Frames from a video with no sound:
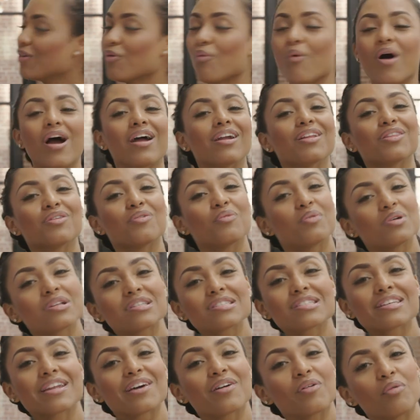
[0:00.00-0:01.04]
Why do the ones
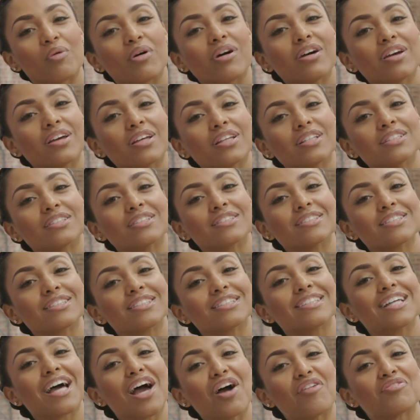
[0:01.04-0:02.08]
that I want
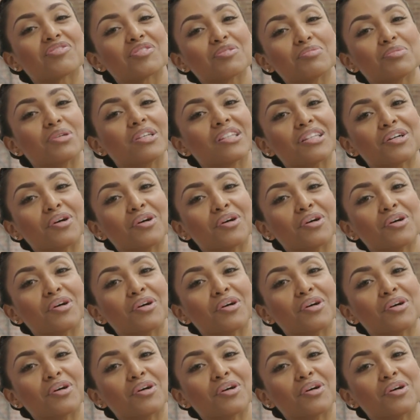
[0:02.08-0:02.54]
have to be